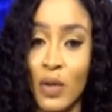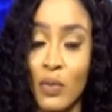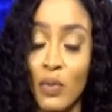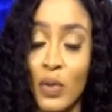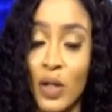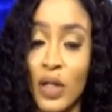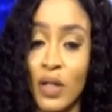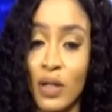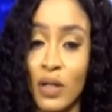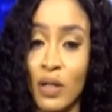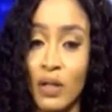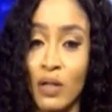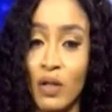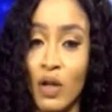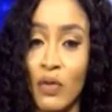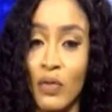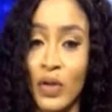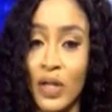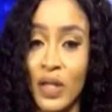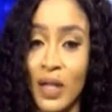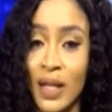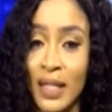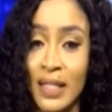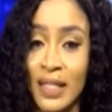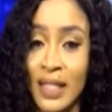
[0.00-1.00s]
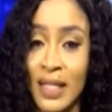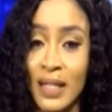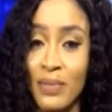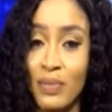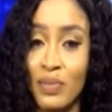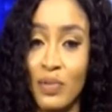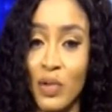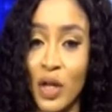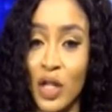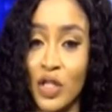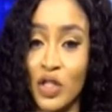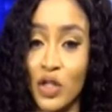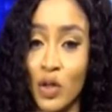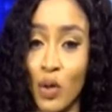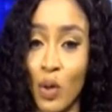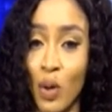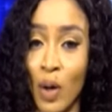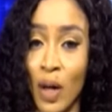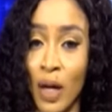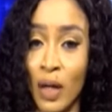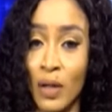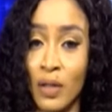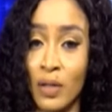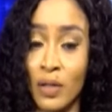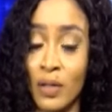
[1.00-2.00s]
With the COVID-19 pressure
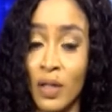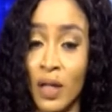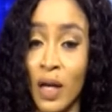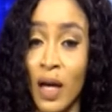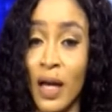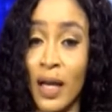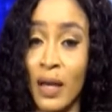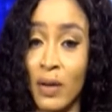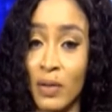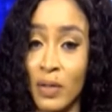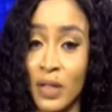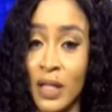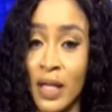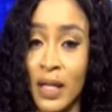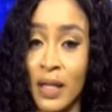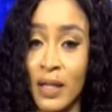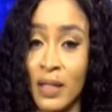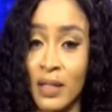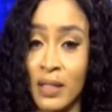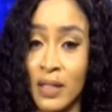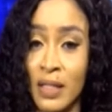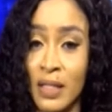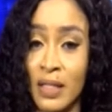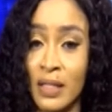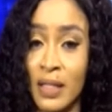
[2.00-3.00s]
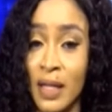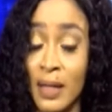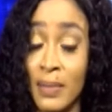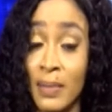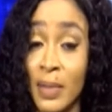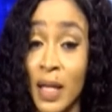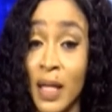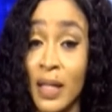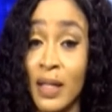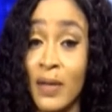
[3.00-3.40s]
on healthcare system,